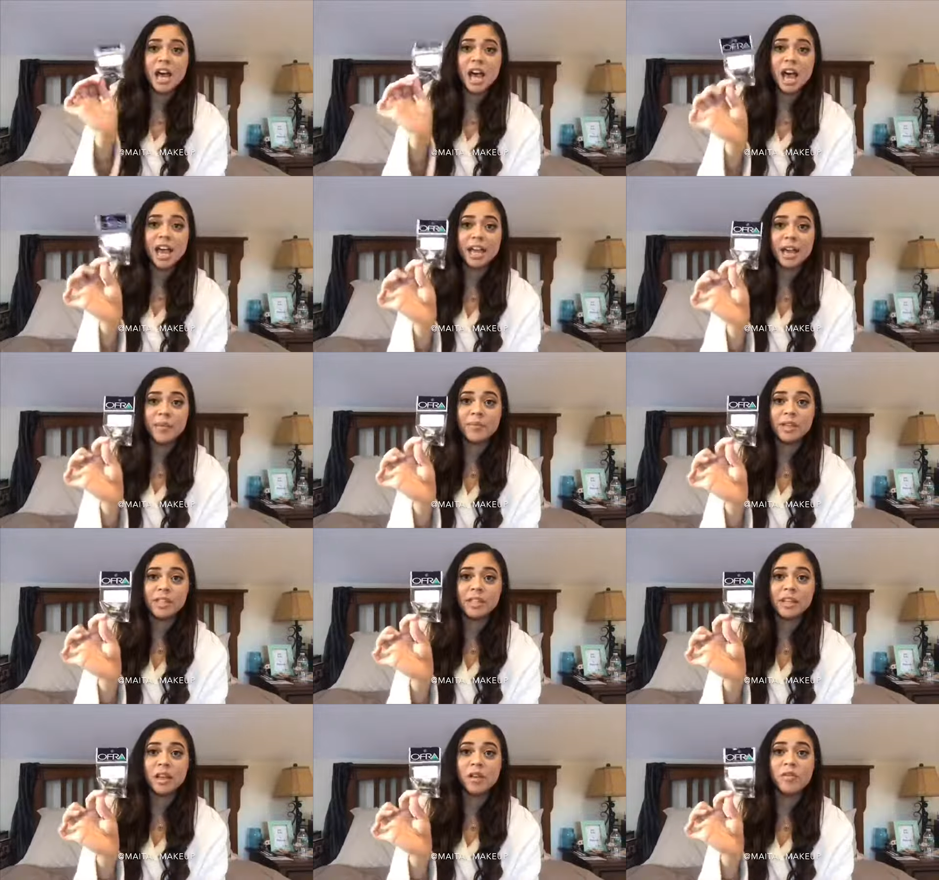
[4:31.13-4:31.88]
I got
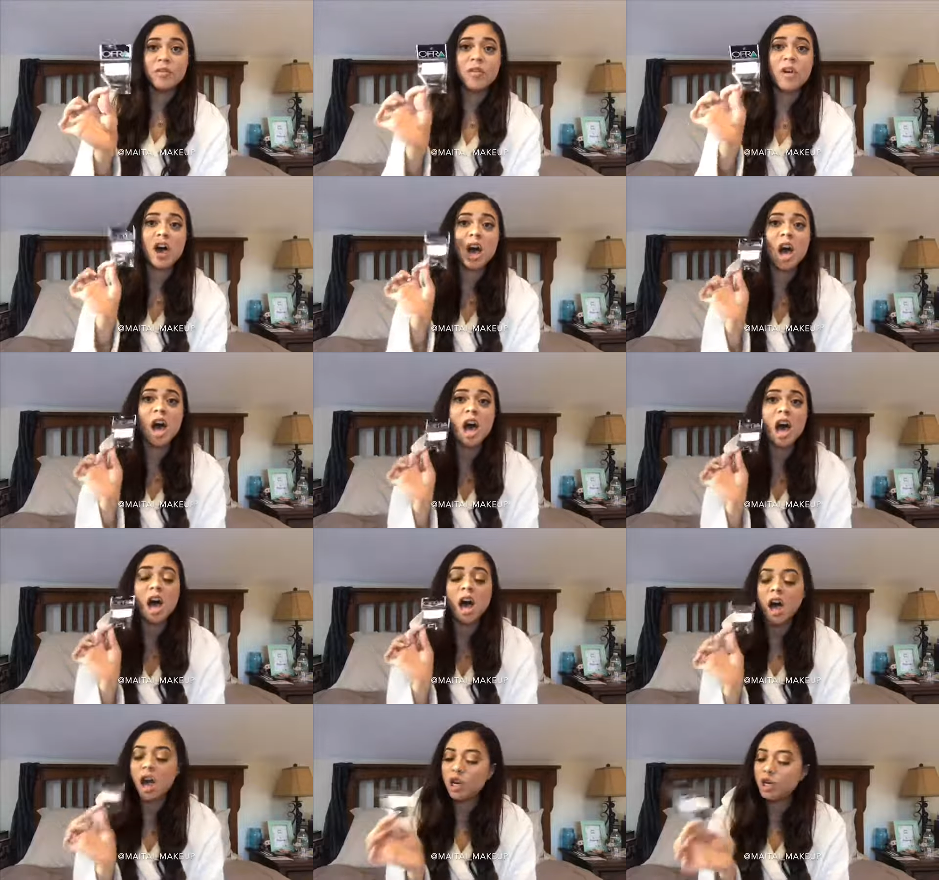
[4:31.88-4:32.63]
myself
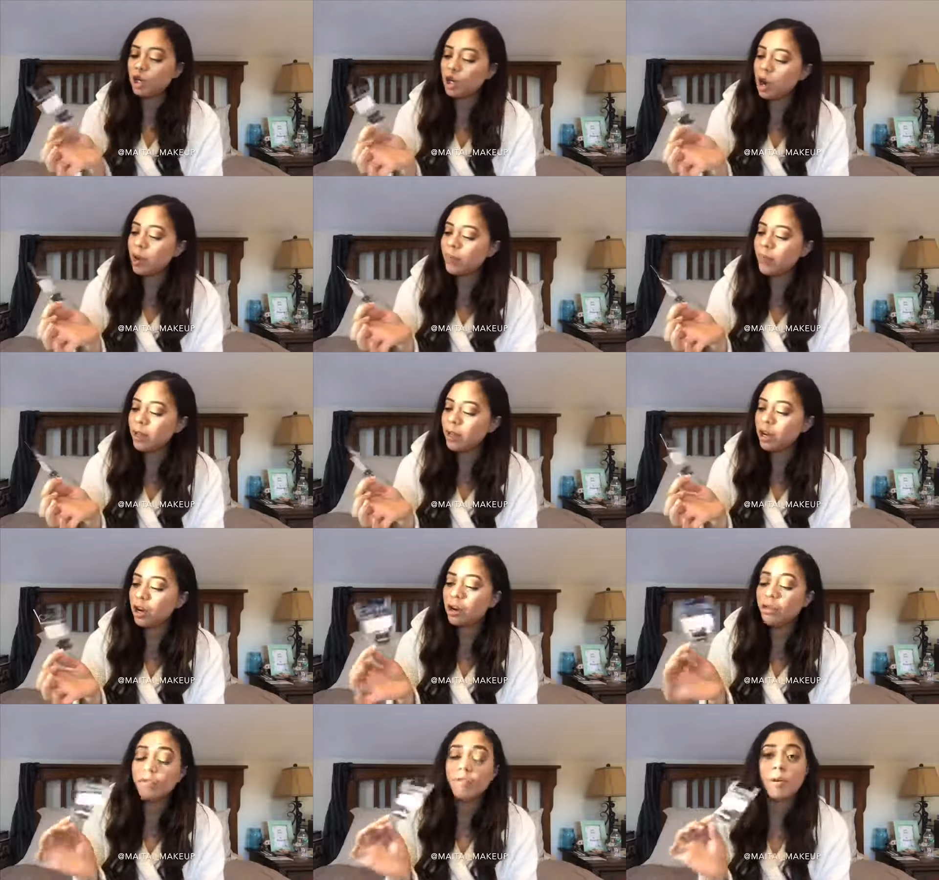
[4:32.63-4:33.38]
a
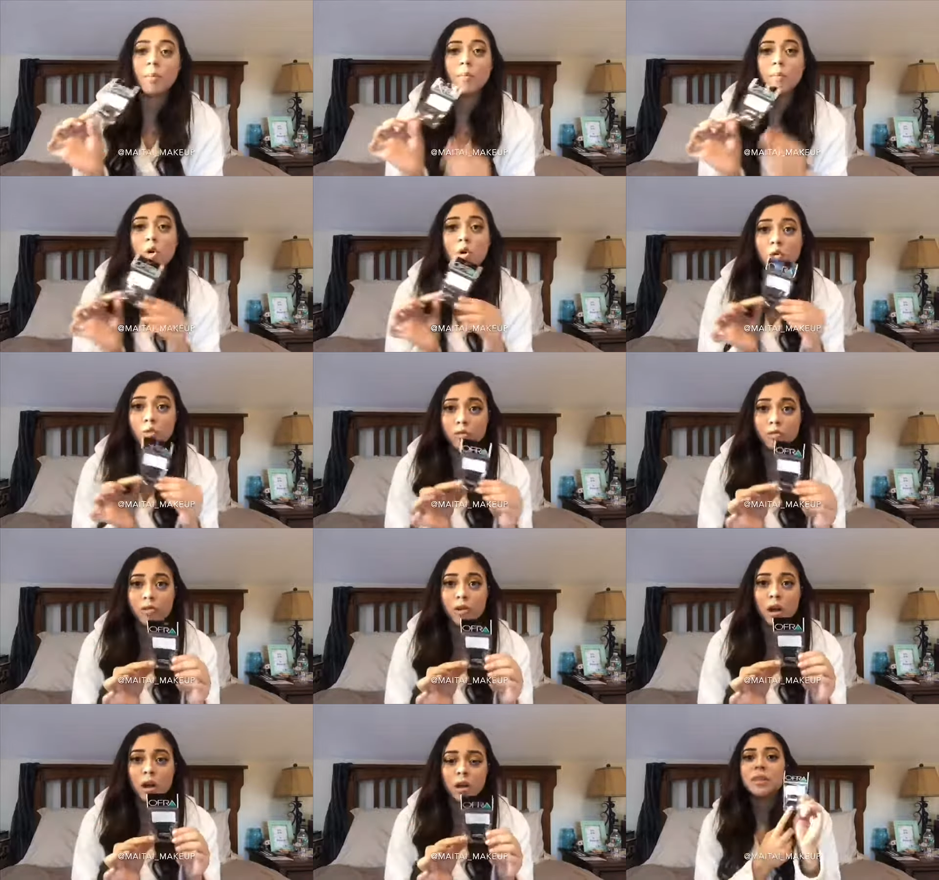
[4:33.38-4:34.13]
sharpener from
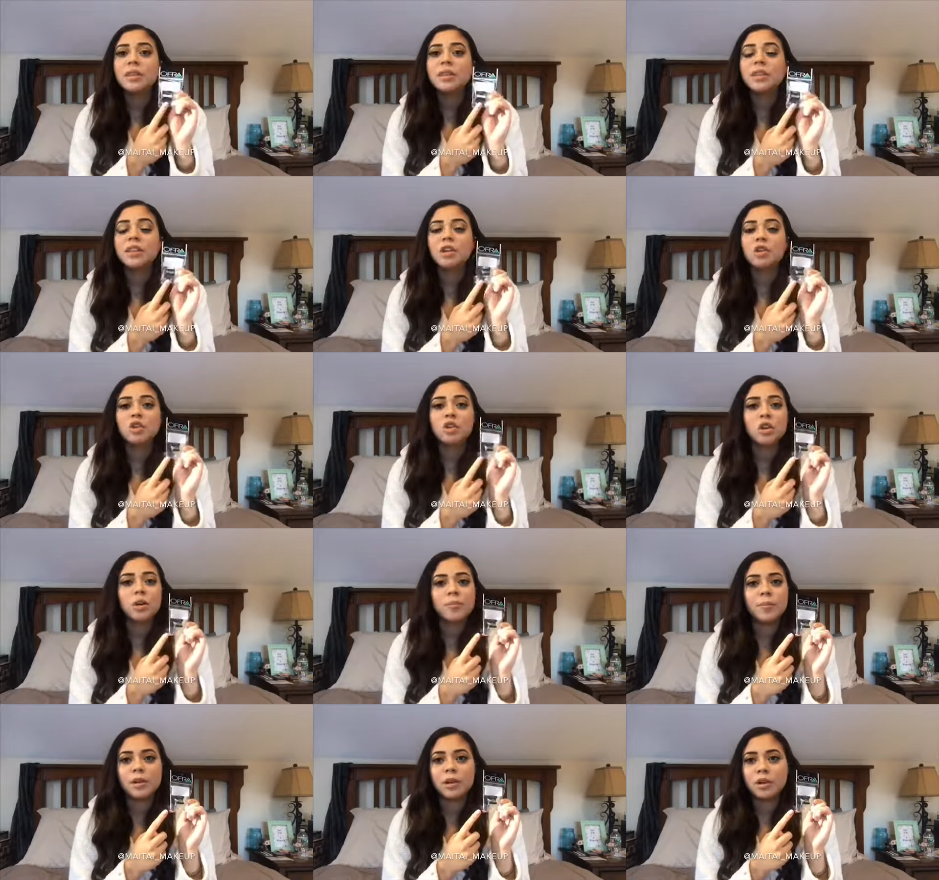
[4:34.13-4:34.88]
OFRA. Their
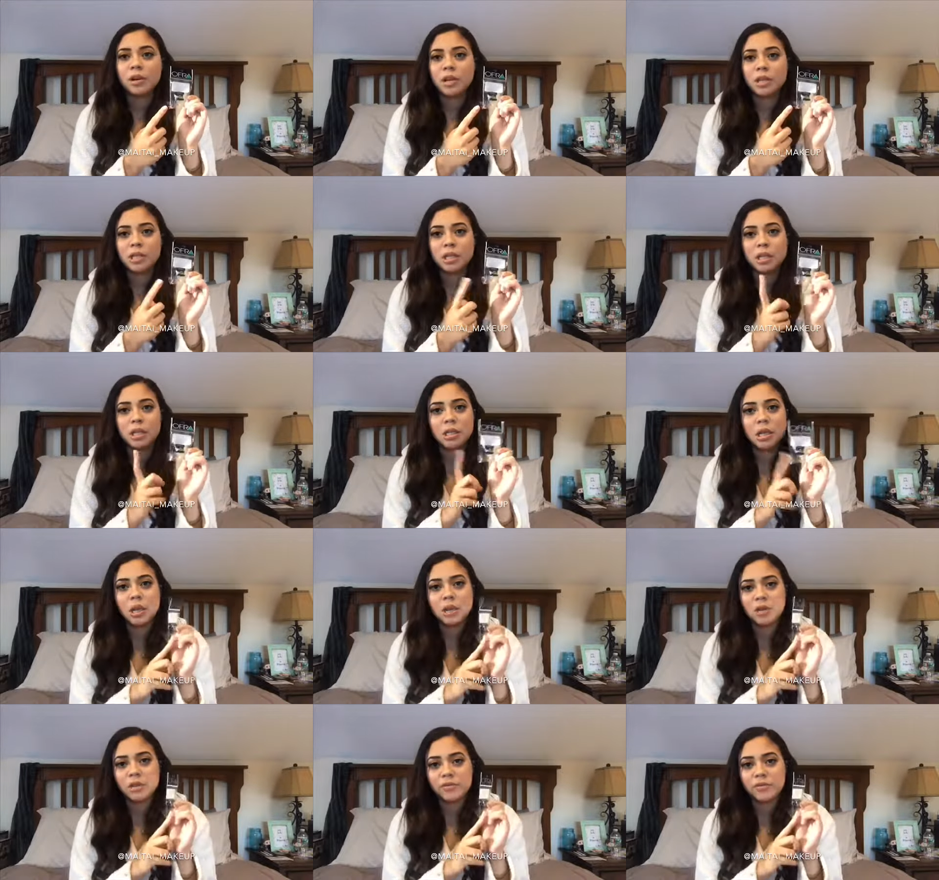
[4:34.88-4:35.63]
sharpener is
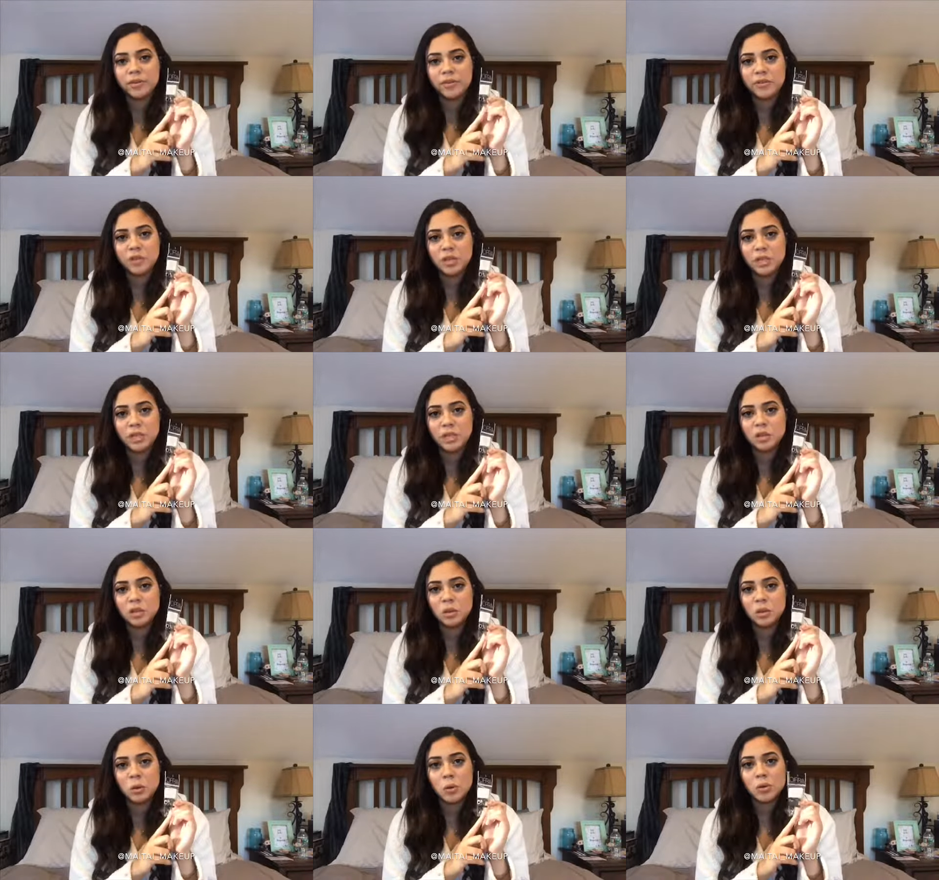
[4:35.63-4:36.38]
$1.50
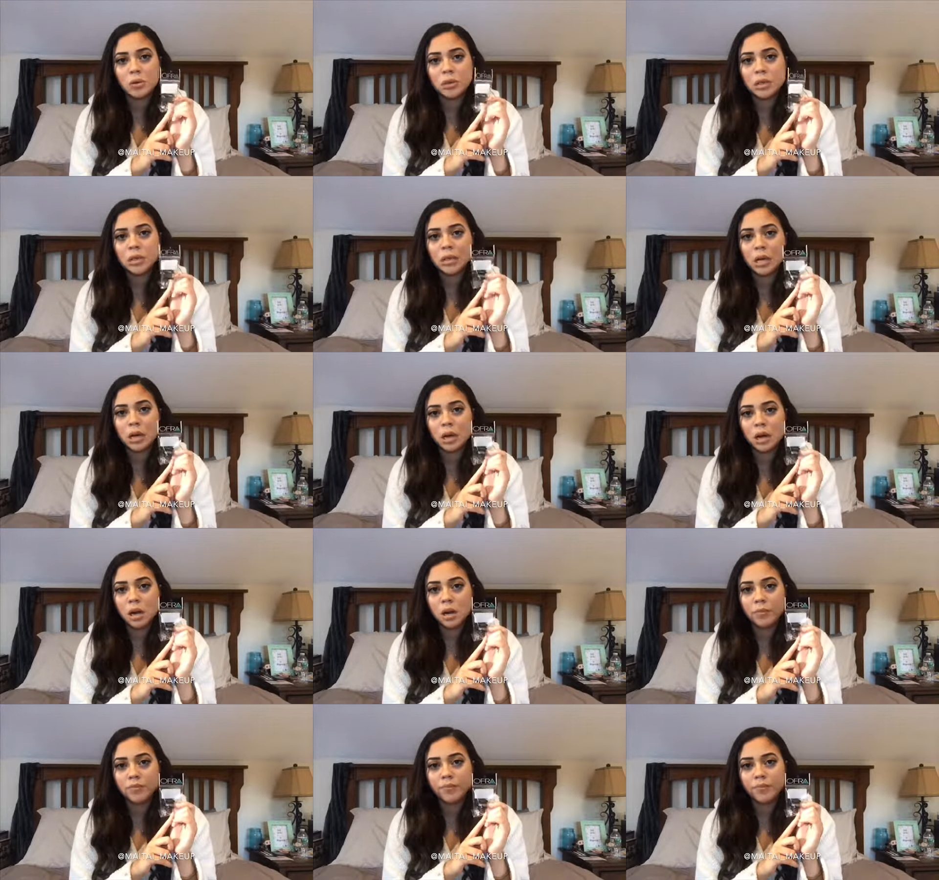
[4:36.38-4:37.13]
on
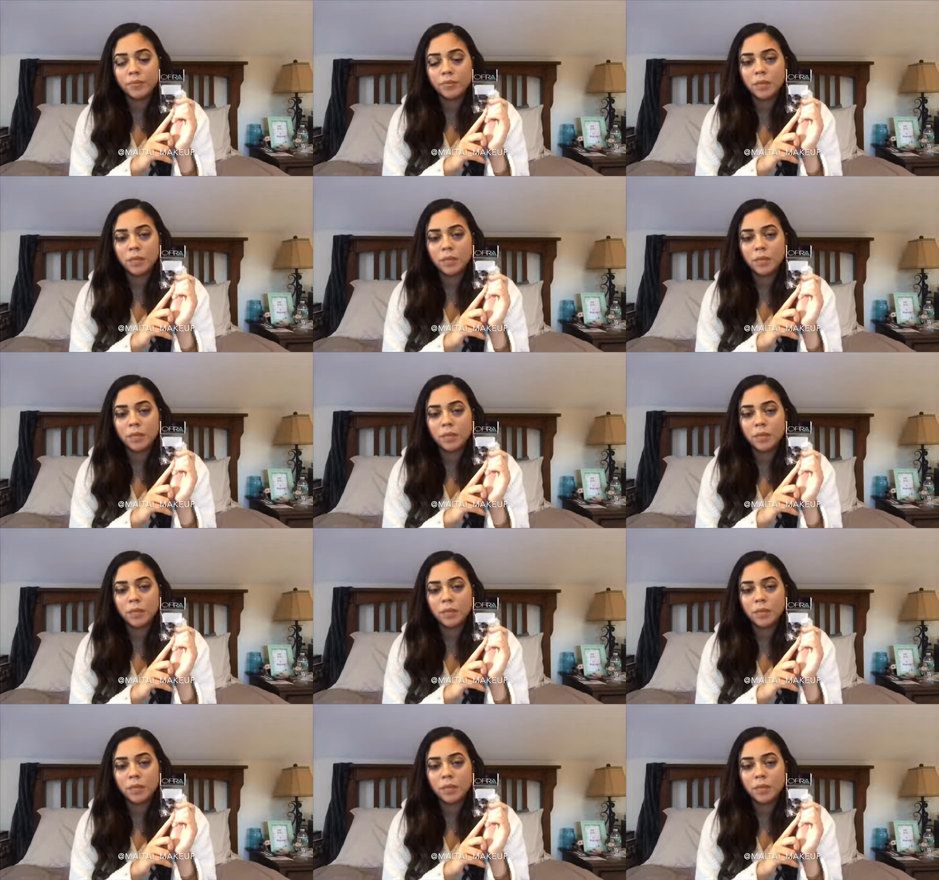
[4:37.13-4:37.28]
Ulta.com.